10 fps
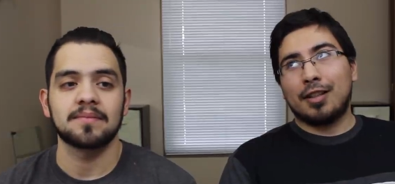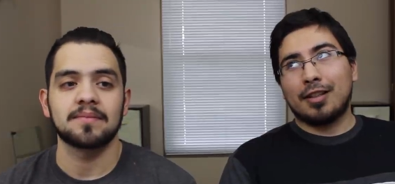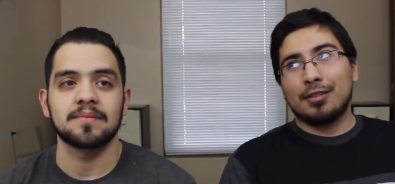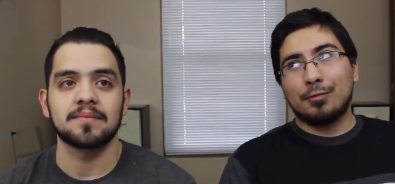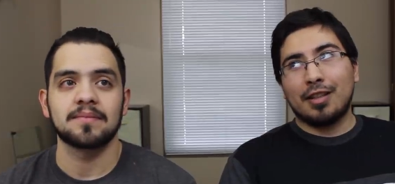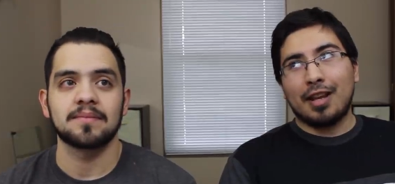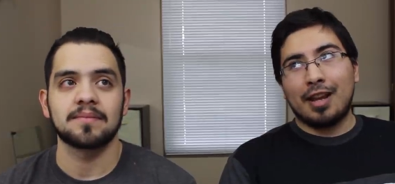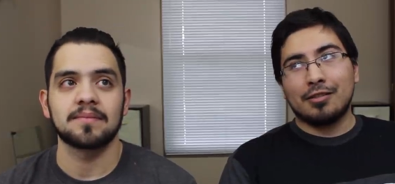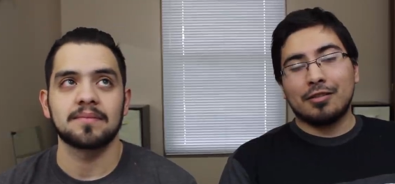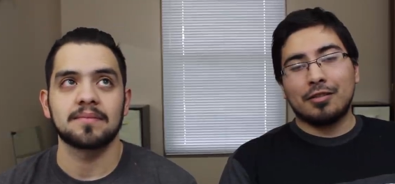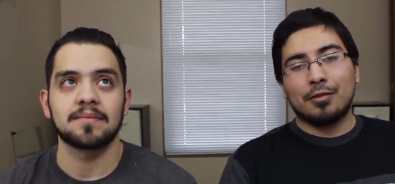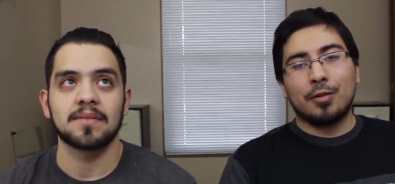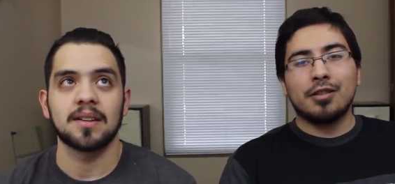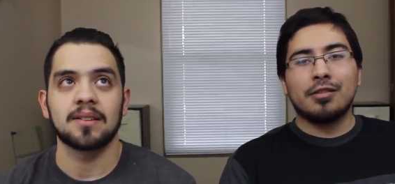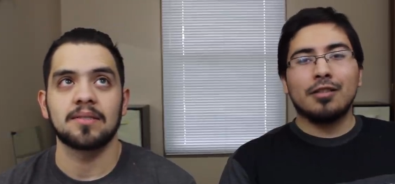Speaker 1: I guess we answer their
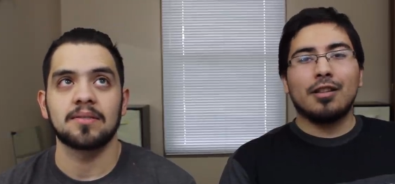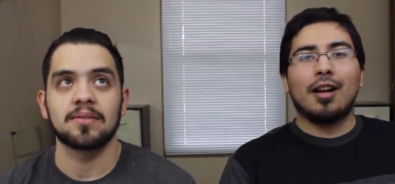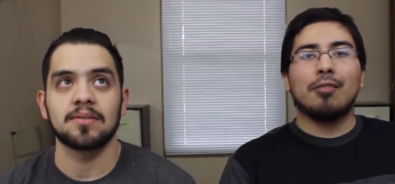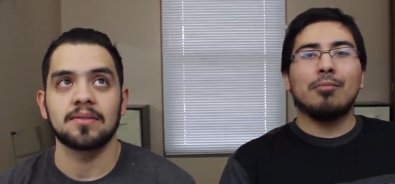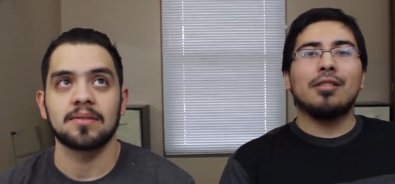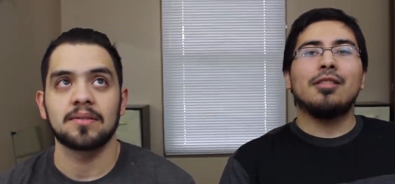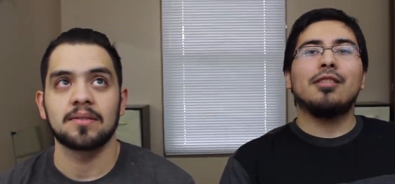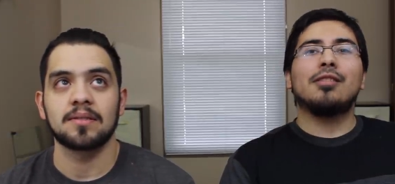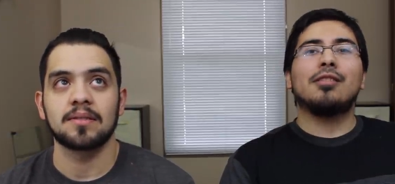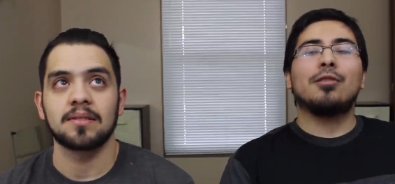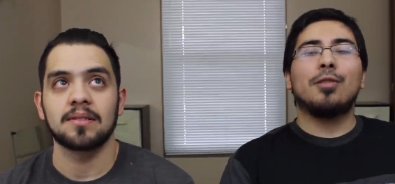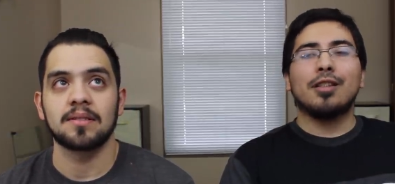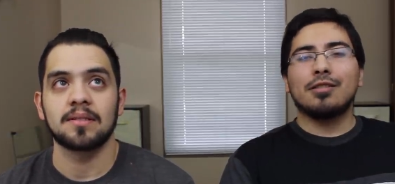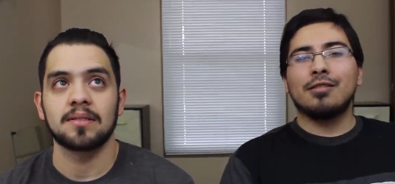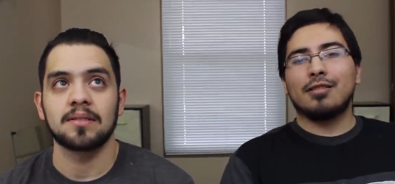questions a lot because their
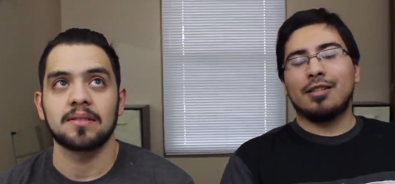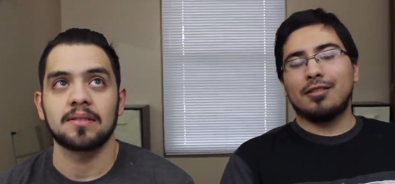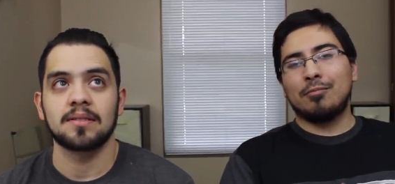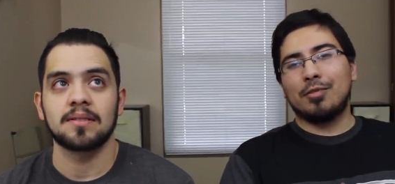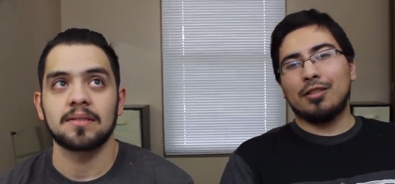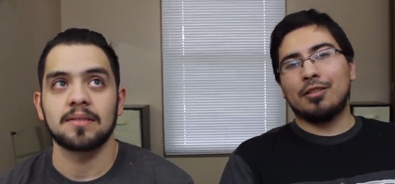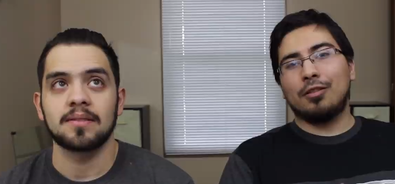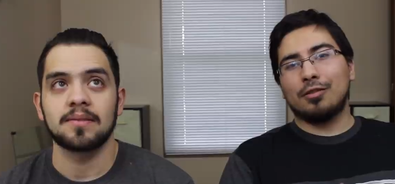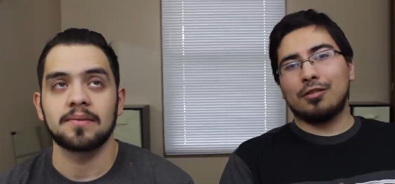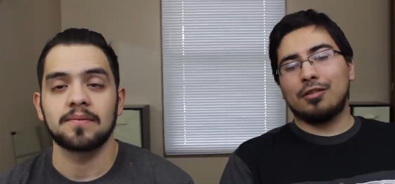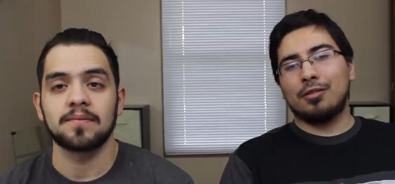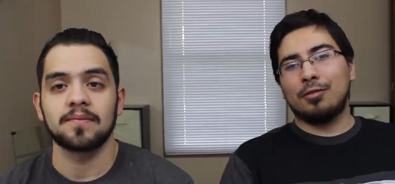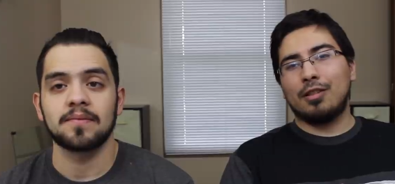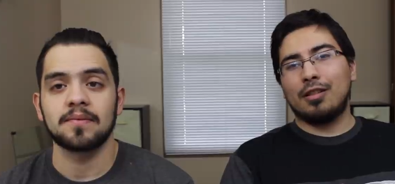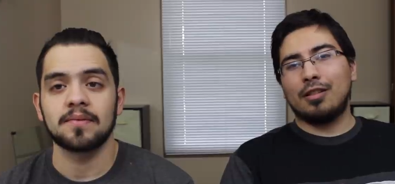questions tend to be closer
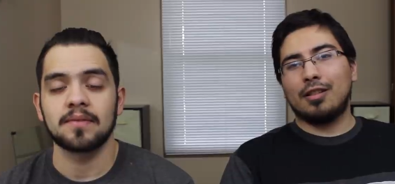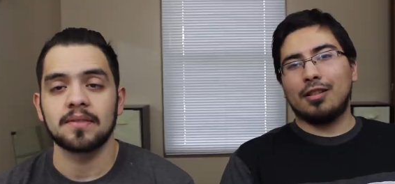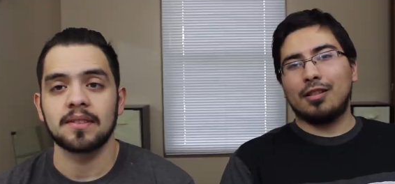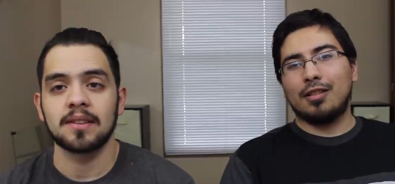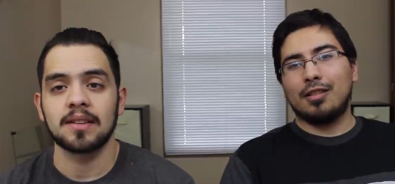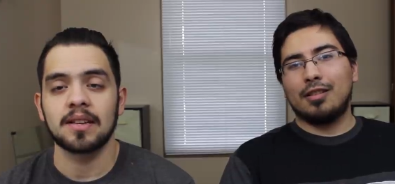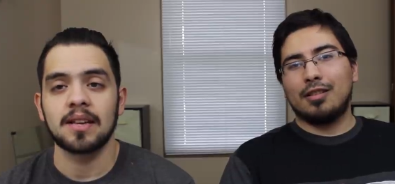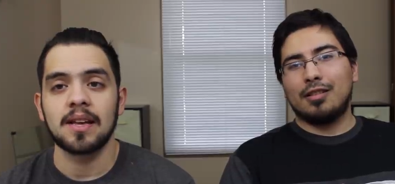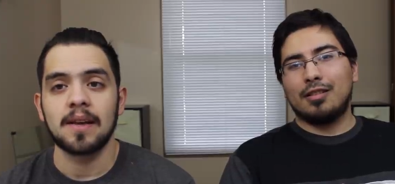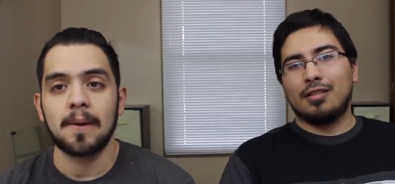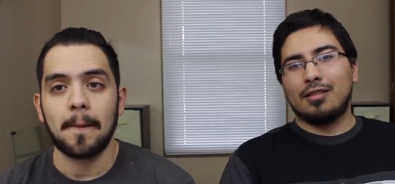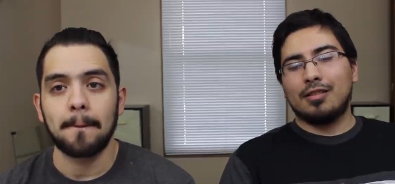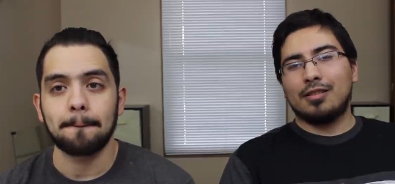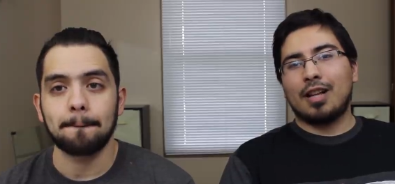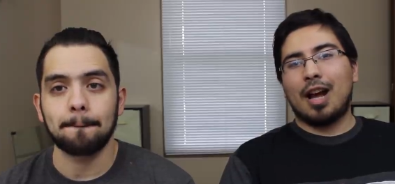to the, uh,
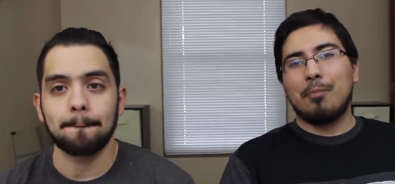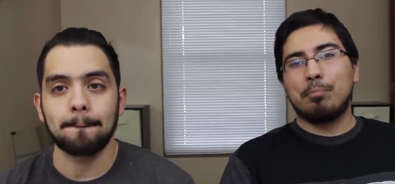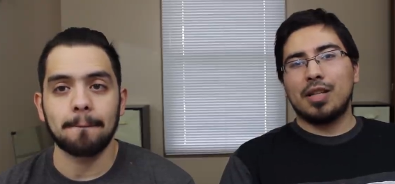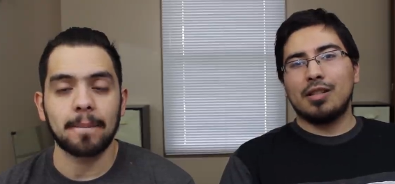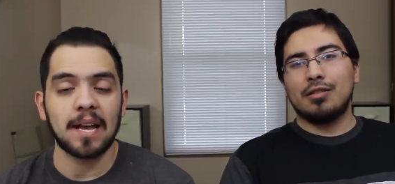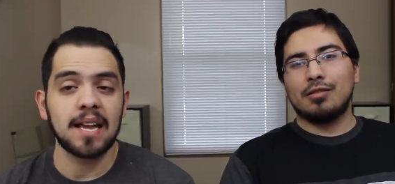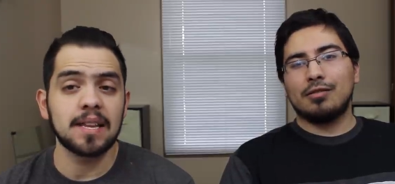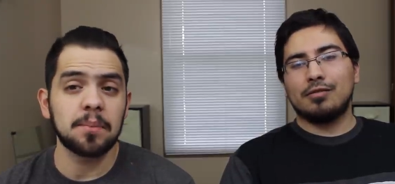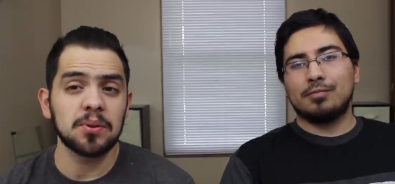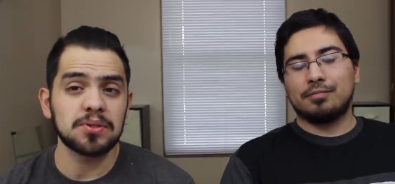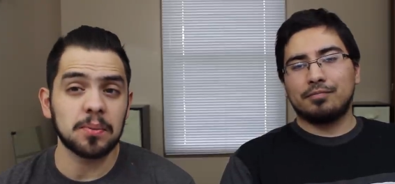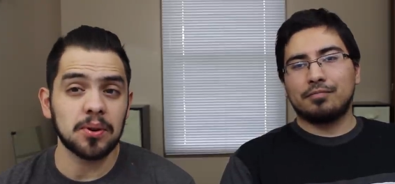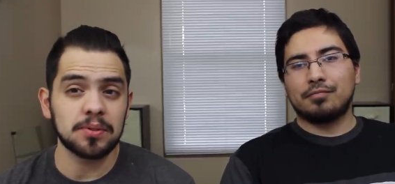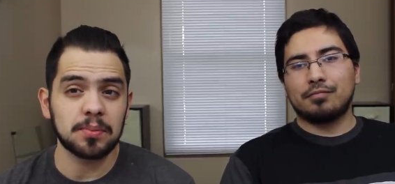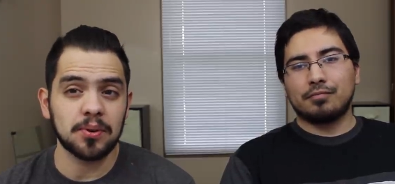the
Speaker 2: top. And they post
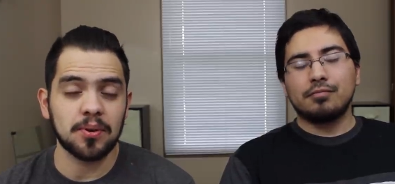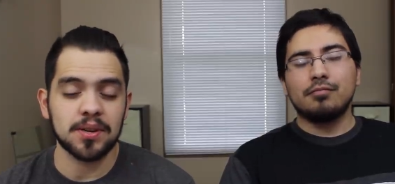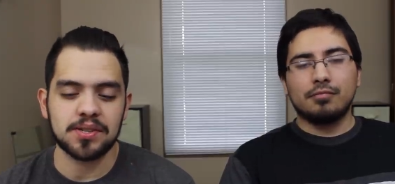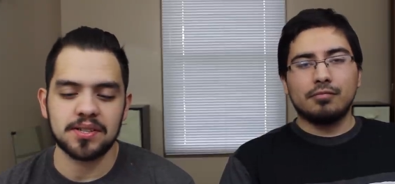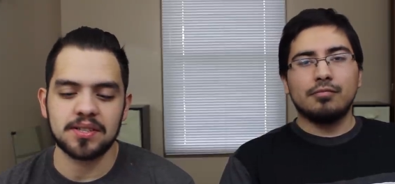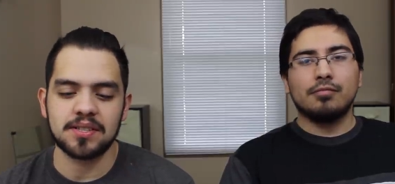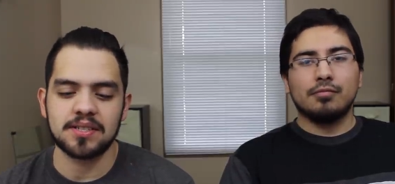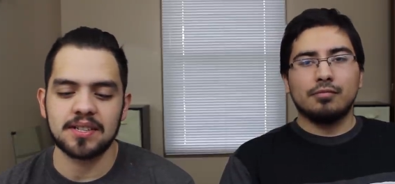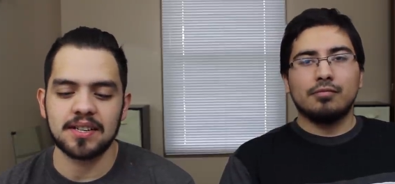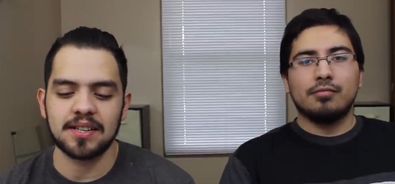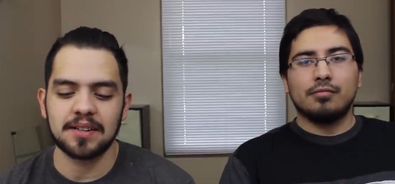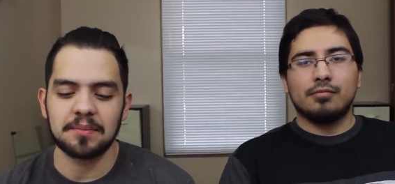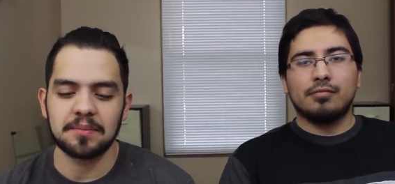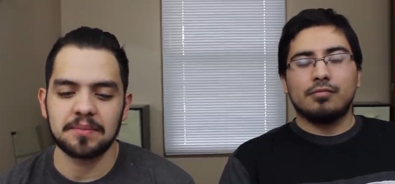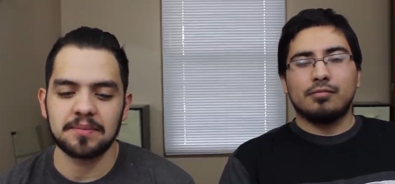multiple questions.
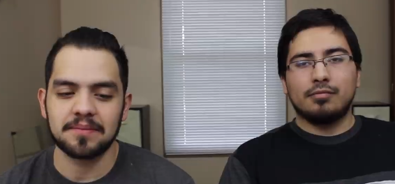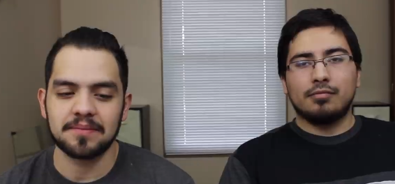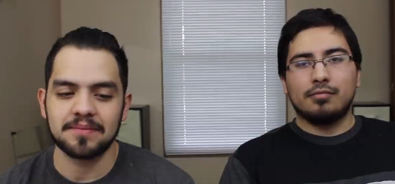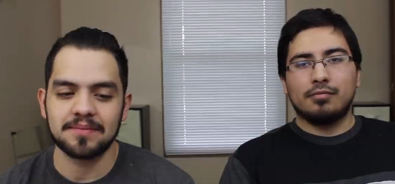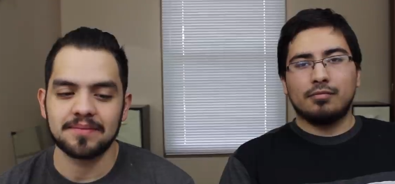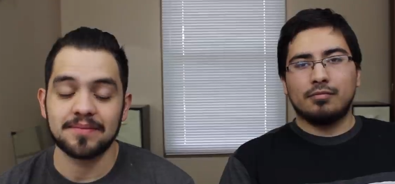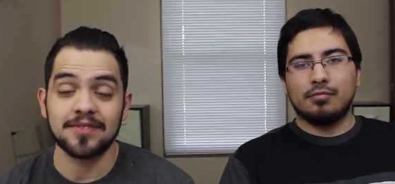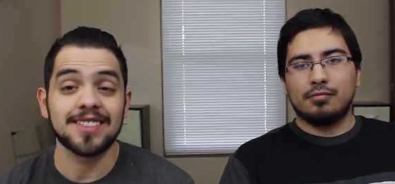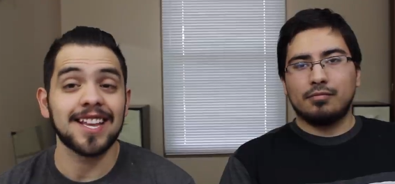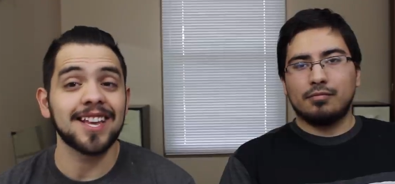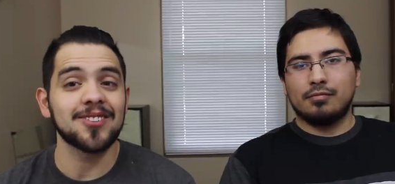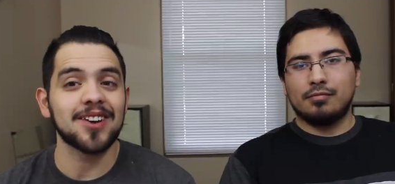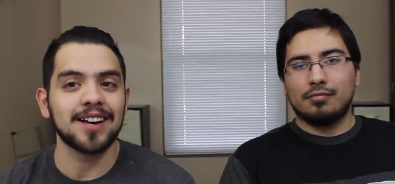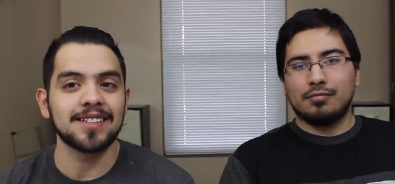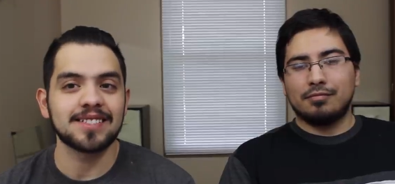Um, thank you
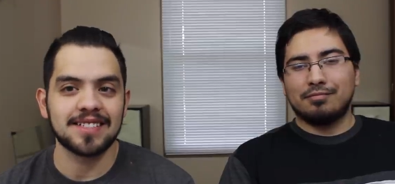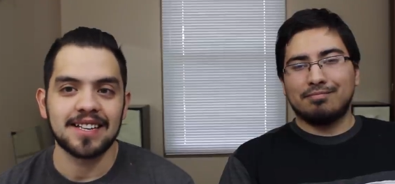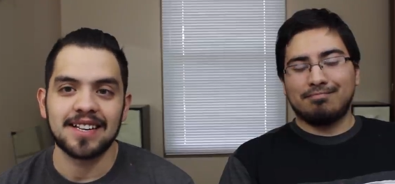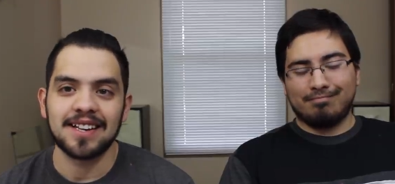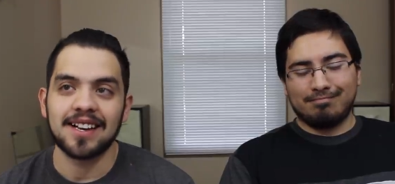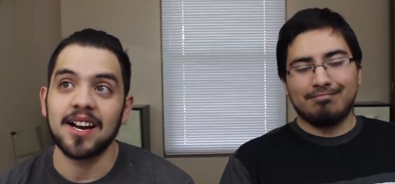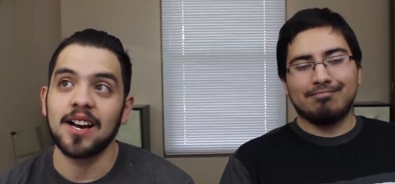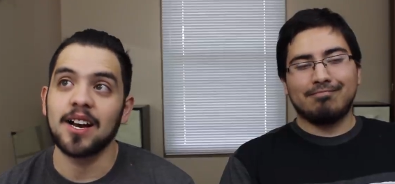guys. Mm-hmm.